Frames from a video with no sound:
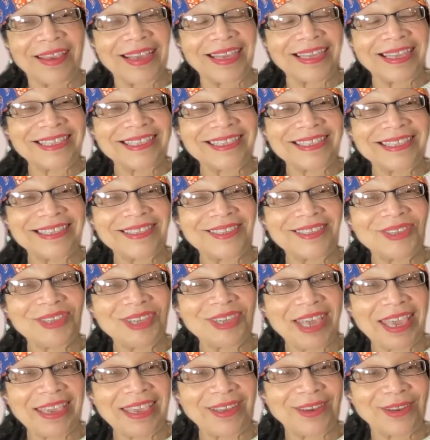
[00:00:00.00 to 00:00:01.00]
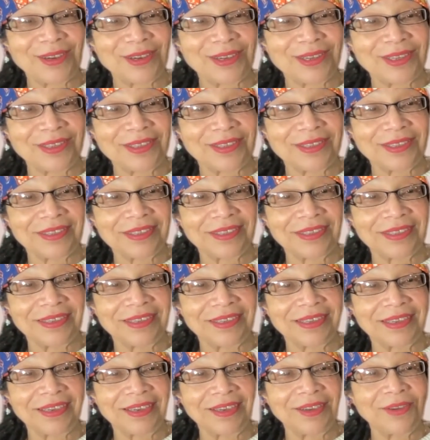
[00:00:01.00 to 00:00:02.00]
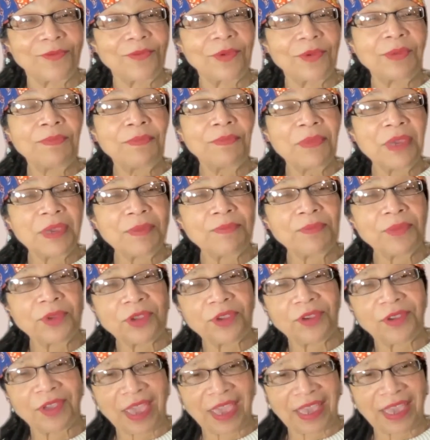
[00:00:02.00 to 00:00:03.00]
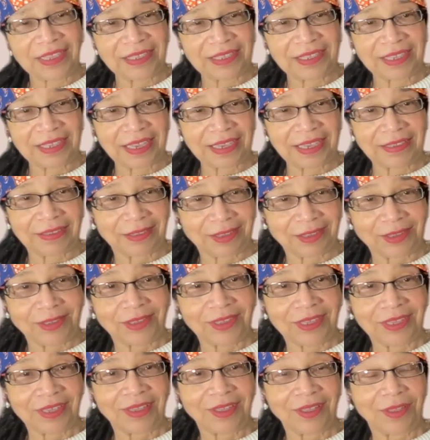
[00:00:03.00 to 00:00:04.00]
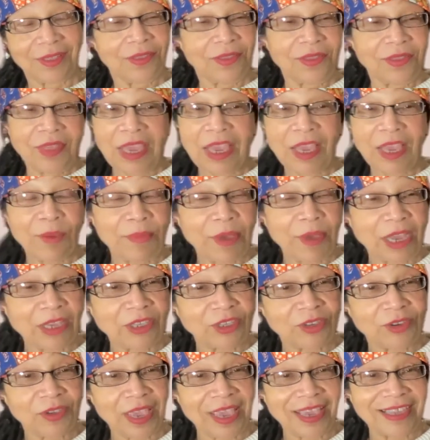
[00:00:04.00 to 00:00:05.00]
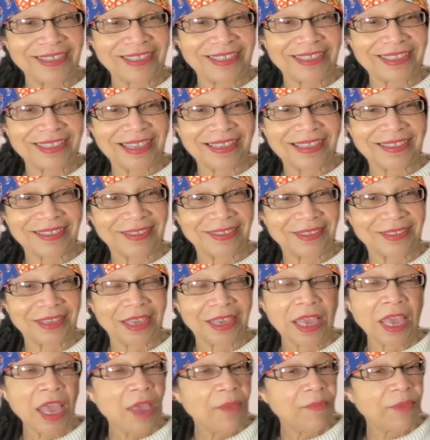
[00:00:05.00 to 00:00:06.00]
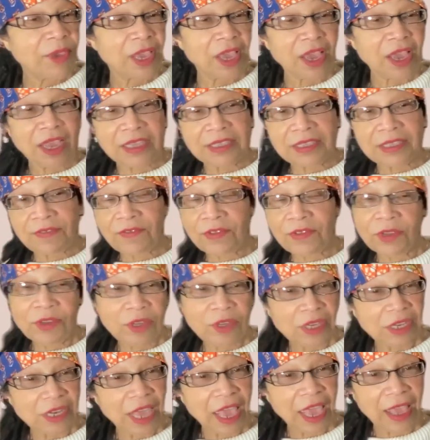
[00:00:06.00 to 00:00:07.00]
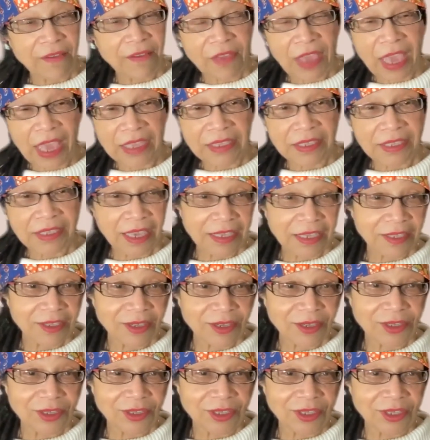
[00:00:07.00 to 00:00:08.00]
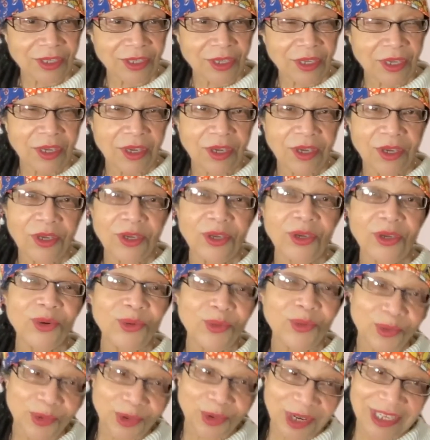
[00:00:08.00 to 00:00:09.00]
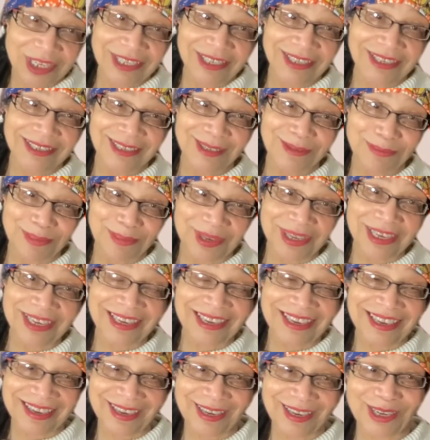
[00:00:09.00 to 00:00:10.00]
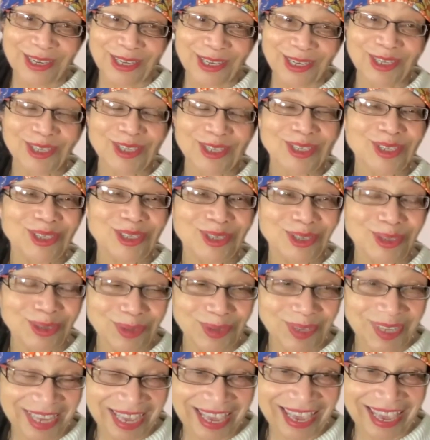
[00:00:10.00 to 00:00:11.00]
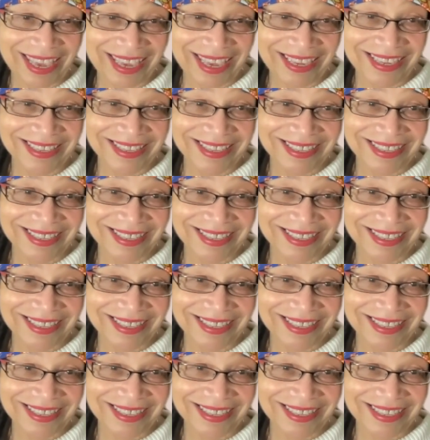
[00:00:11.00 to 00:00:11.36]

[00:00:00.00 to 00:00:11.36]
Until later, remember your ancestors. Think about your ancestors, because if you didn't have ancestors, you wouldn't be here today.